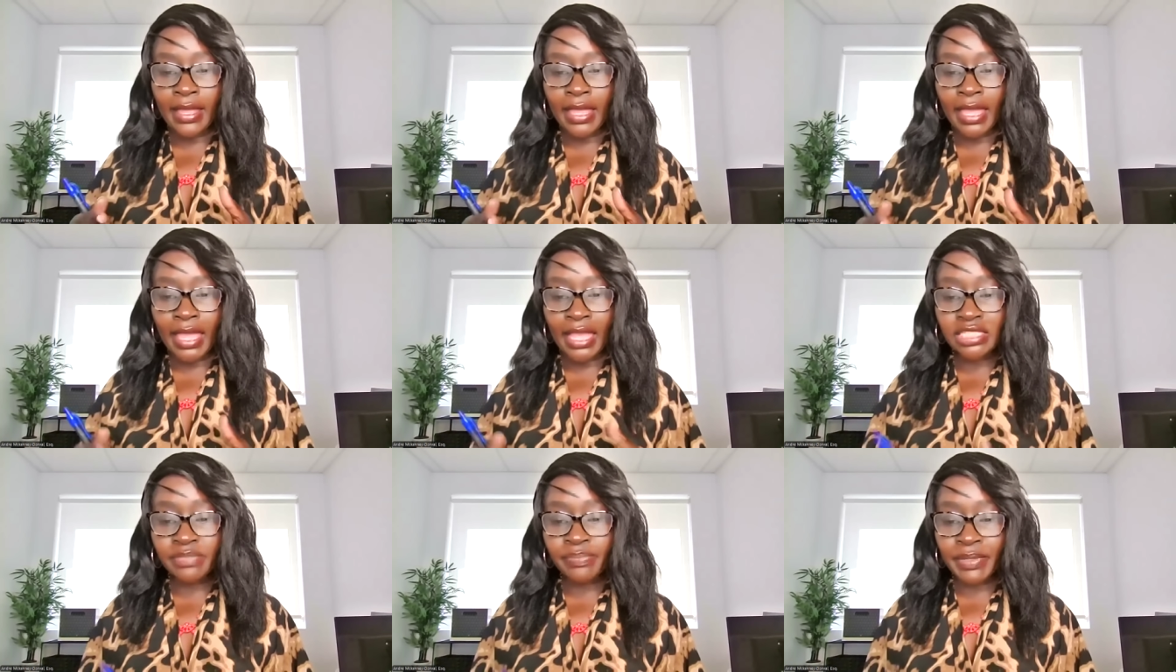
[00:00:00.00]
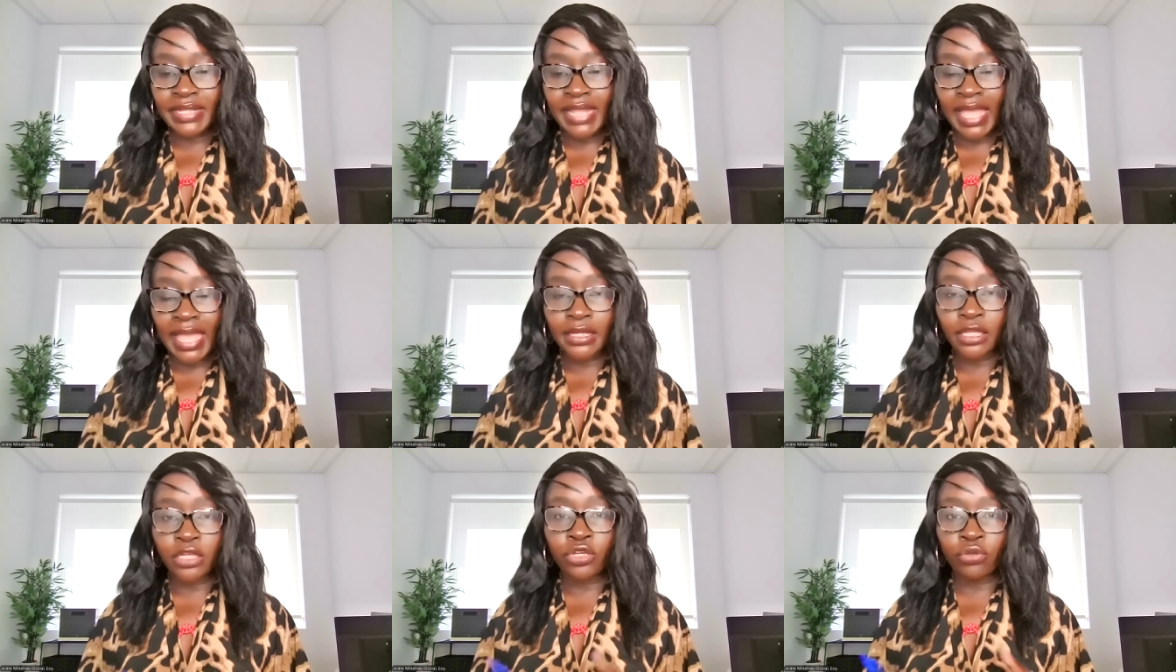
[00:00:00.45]

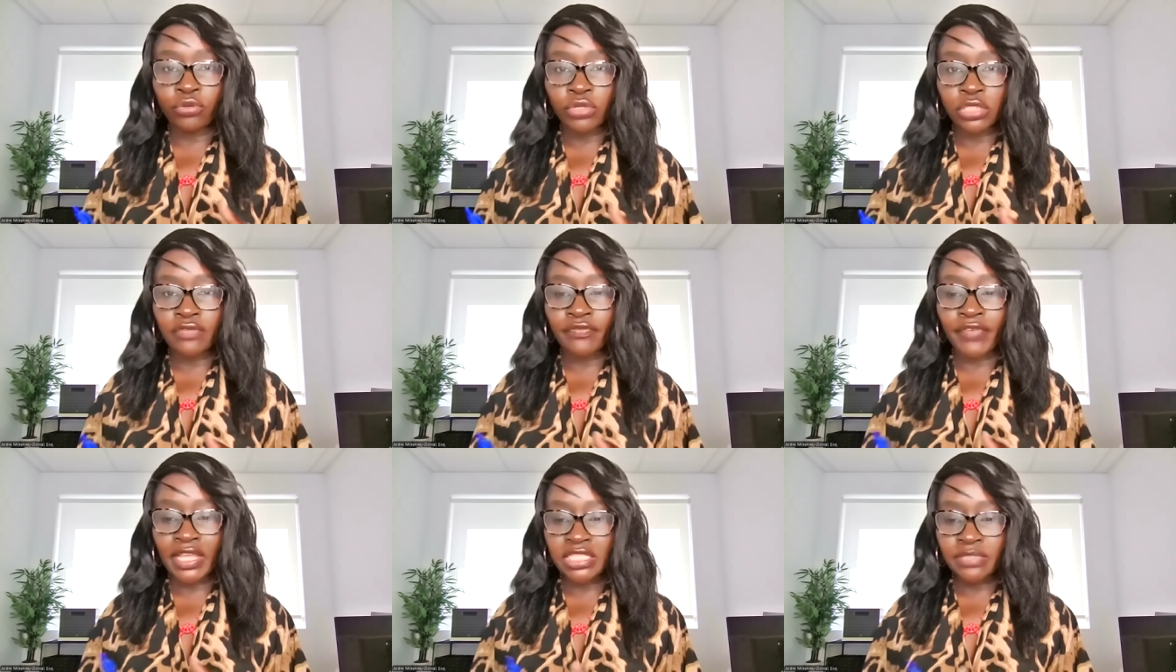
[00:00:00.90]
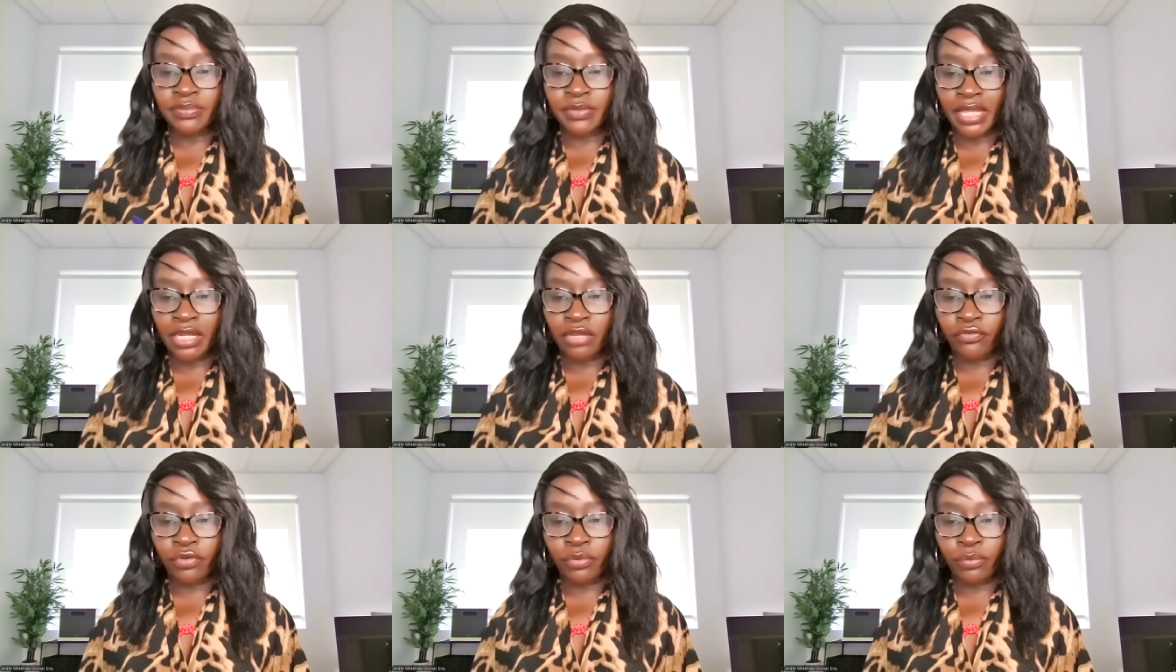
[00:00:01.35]
expedited notice of
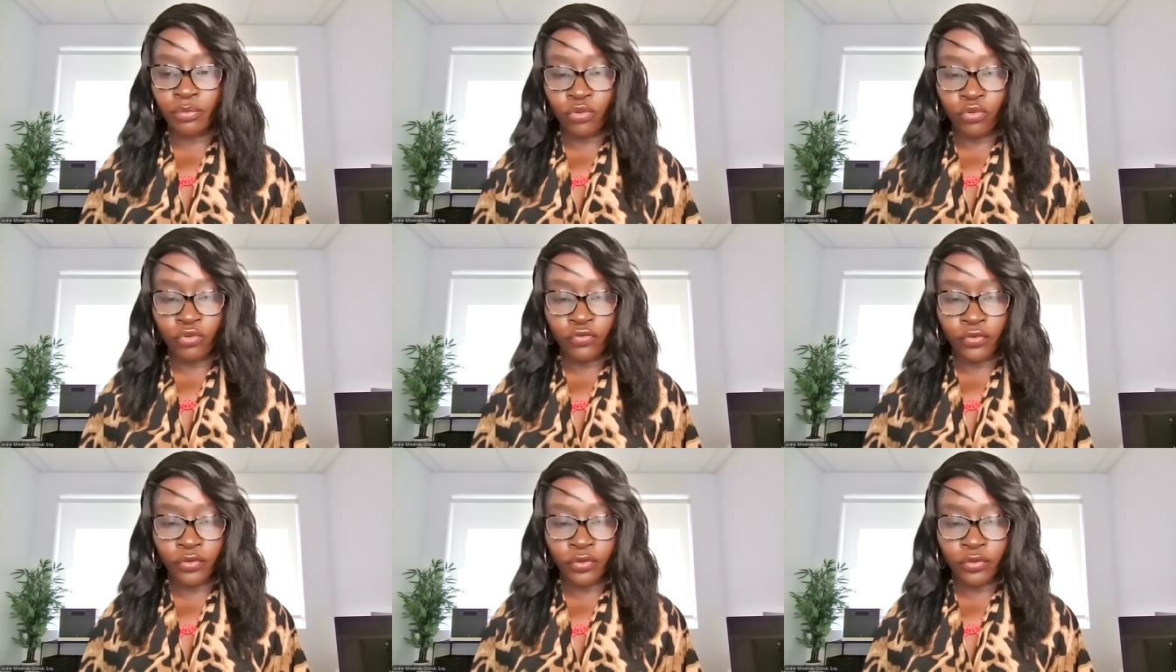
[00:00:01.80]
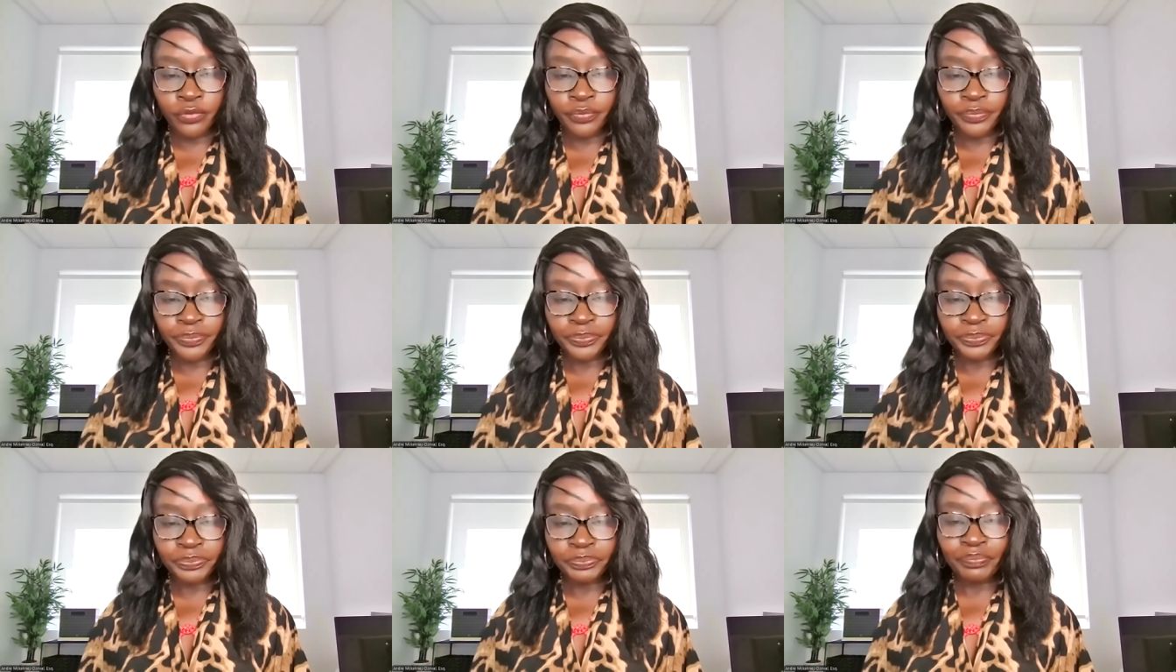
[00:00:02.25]
expedited removal
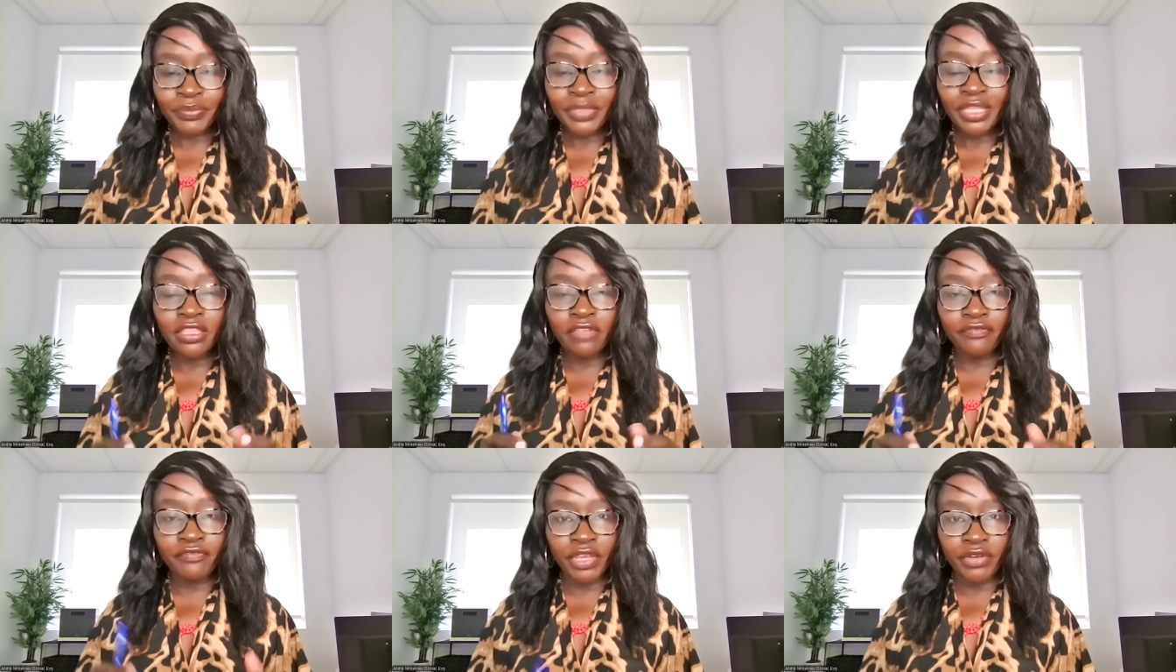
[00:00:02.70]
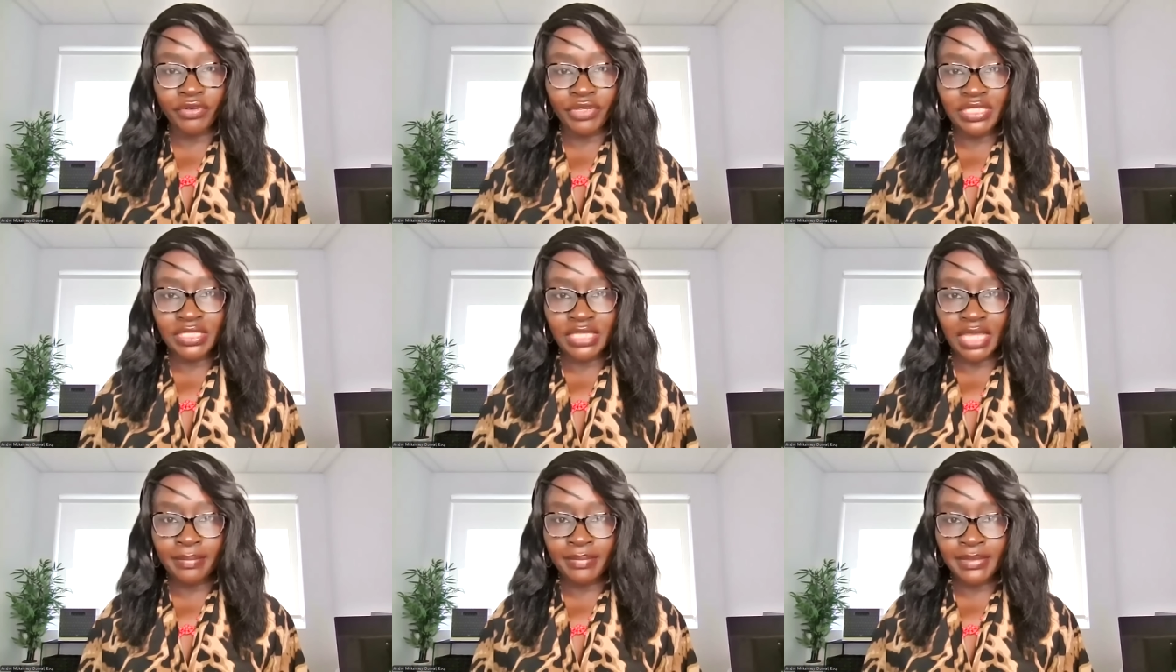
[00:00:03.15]
the very
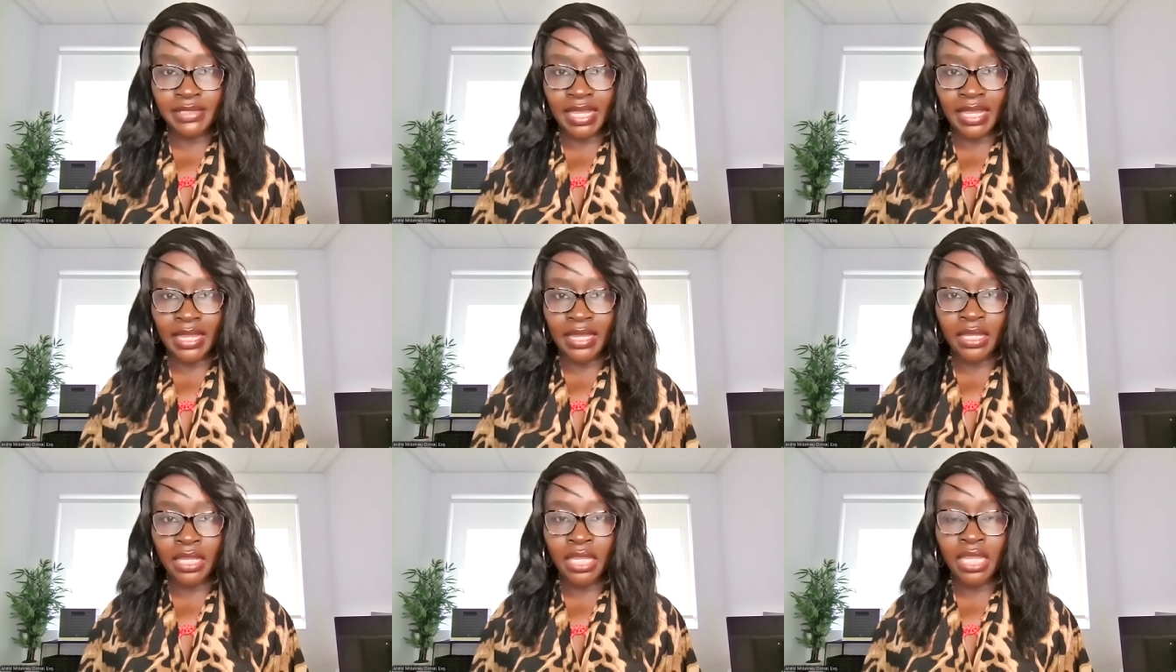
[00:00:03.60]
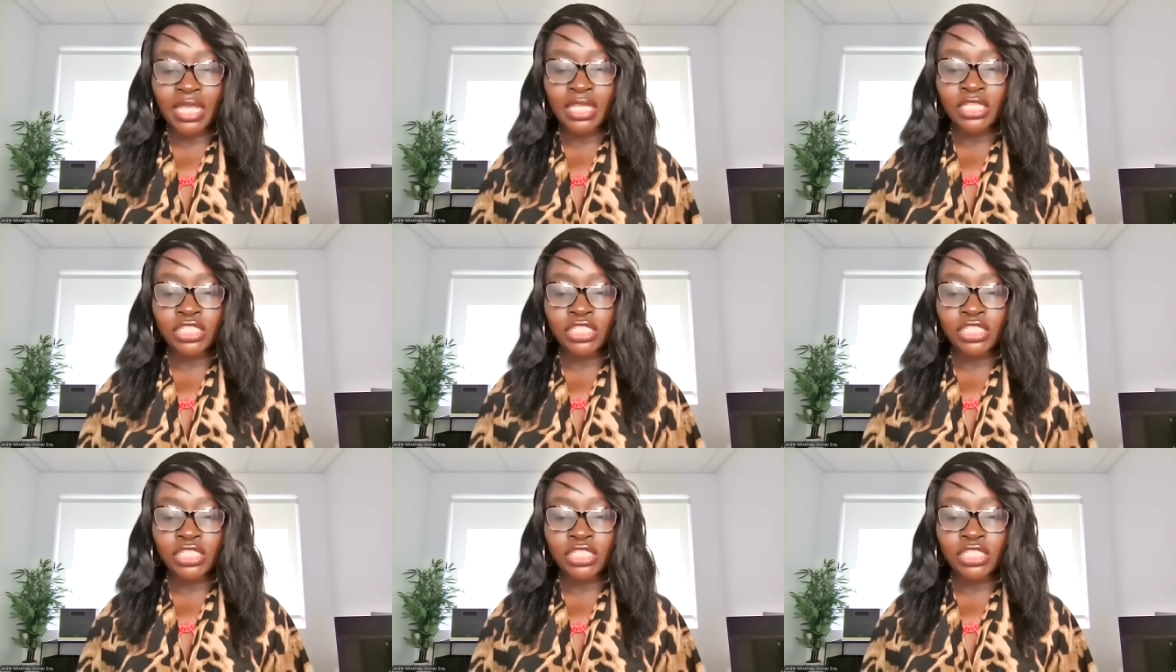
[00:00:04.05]
same day.